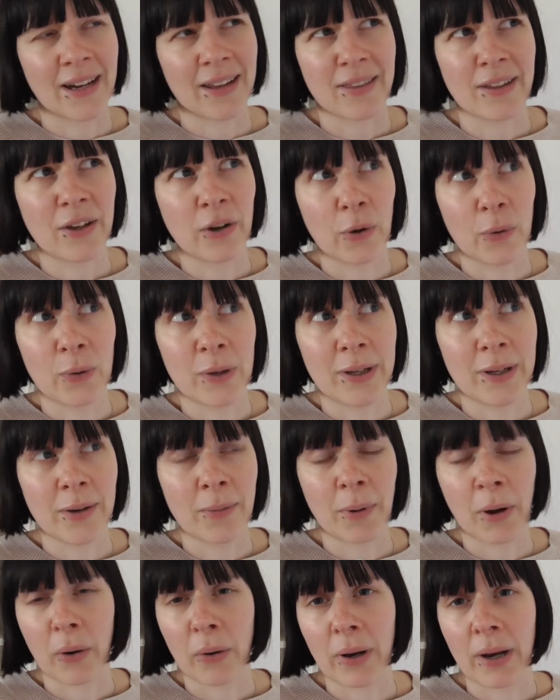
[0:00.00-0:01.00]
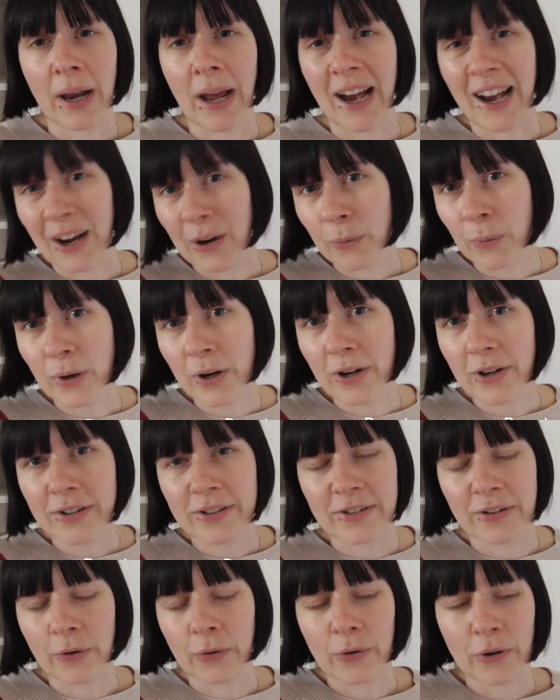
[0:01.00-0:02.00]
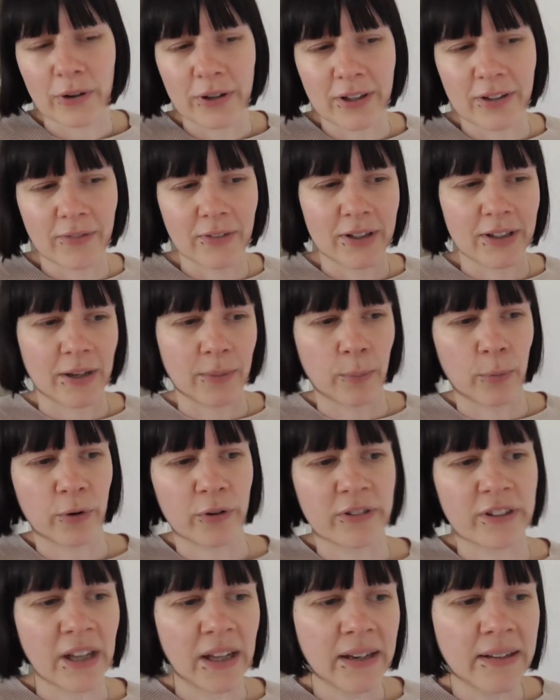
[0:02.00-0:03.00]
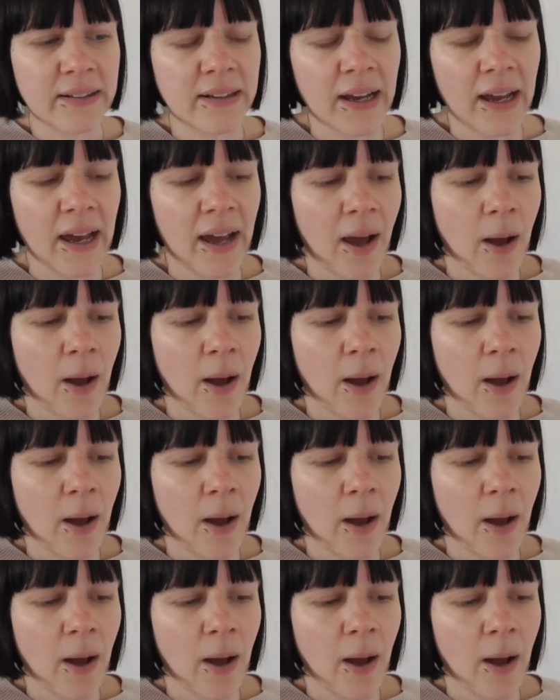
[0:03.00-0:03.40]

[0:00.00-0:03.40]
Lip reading: I think only about an hour, so not even 10%.